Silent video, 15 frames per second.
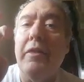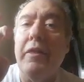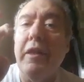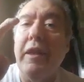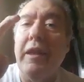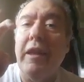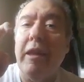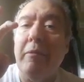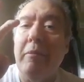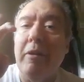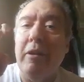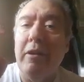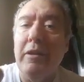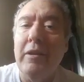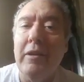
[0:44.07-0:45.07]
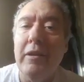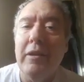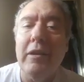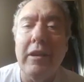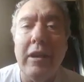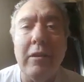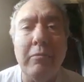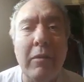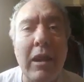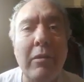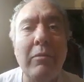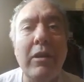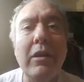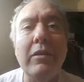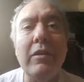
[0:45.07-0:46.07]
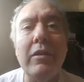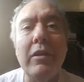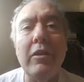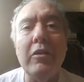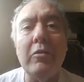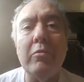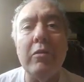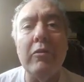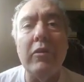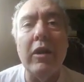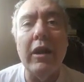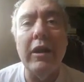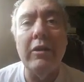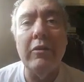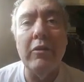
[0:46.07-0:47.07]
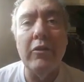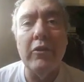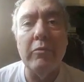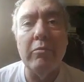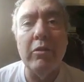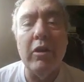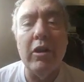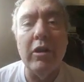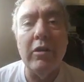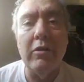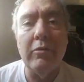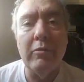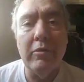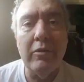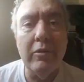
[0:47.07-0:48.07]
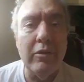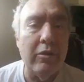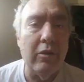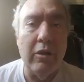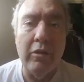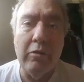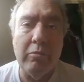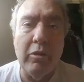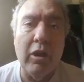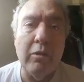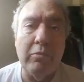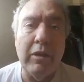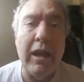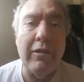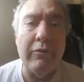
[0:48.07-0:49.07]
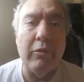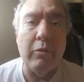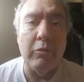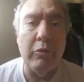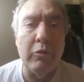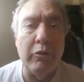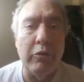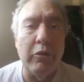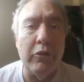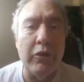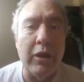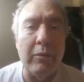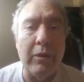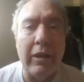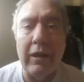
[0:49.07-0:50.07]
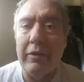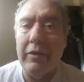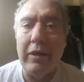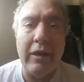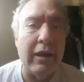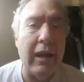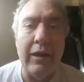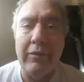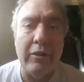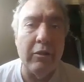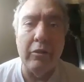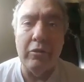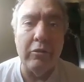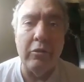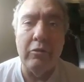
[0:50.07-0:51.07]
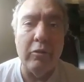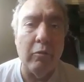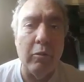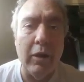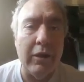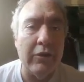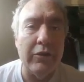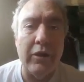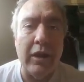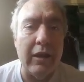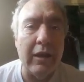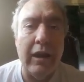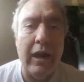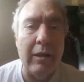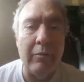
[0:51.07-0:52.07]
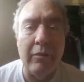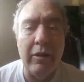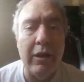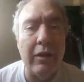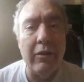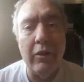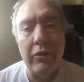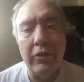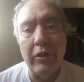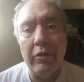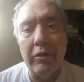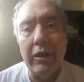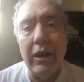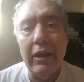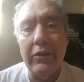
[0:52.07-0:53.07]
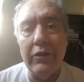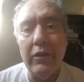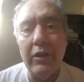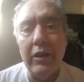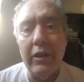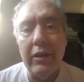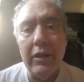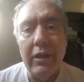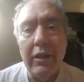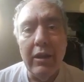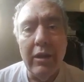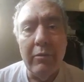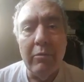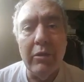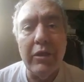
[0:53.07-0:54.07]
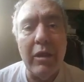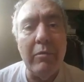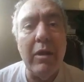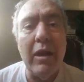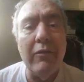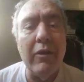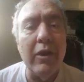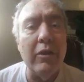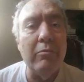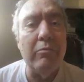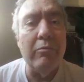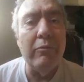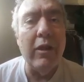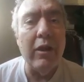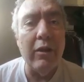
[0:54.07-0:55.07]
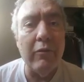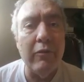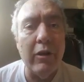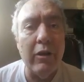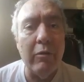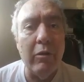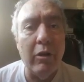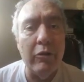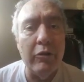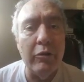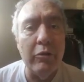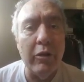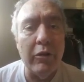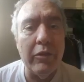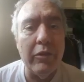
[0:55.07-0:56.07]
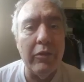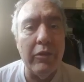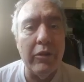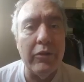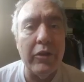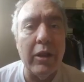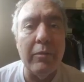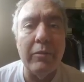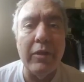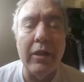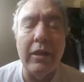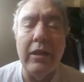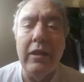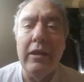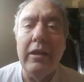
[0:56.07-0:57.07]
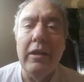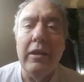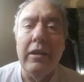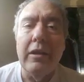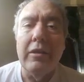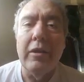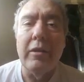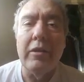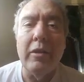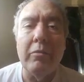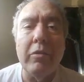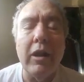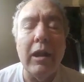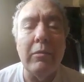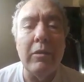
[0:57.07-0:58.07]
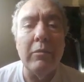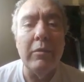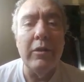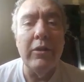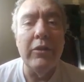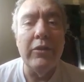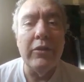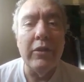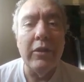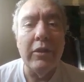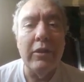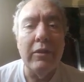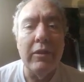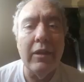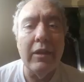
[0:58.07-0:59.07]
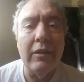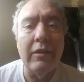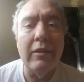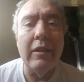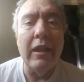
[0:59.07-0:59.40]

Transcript: theme. It may be that other providers of other blog platforms will do the same kind of thing. I haven't looked over Wix.com or any of those other guys yet, but they may very well do the same thing. The problem is that